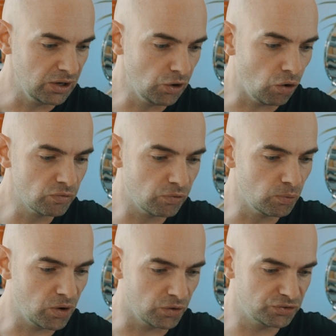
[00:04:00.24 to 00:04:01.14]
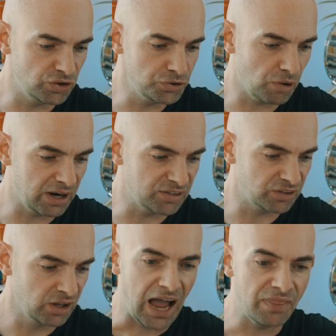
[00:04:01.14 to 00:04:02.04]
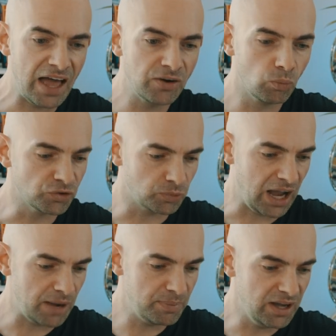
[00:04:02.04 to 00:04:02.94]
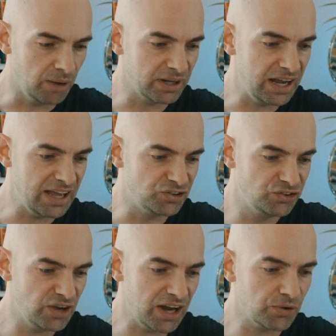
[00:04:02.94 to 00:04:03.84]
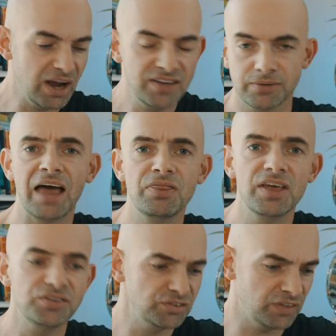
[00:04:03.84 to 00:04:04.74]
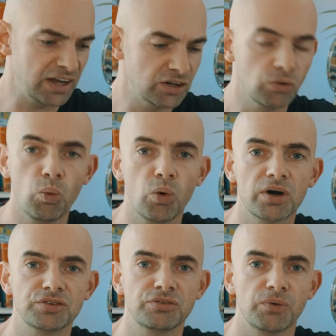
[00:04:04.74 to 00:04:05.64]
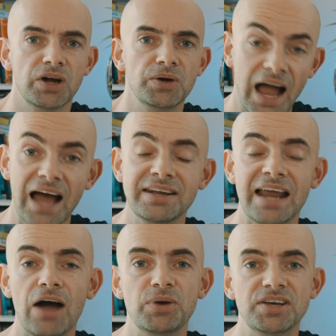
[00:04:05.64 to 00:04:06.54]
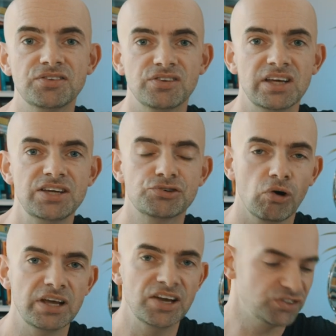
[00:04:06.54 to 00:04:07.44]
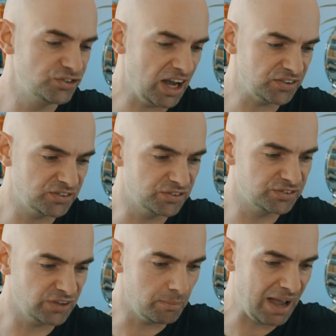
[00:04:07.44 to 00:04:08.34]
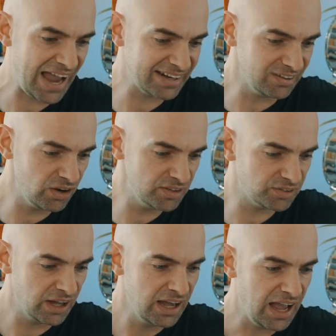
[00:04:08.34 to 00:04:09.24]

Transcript: long form costs two credits. And then once we're happy, I'm gonna hit generate, and this is then gonna walk us through. And now we can see Trolly has suggested some headlines,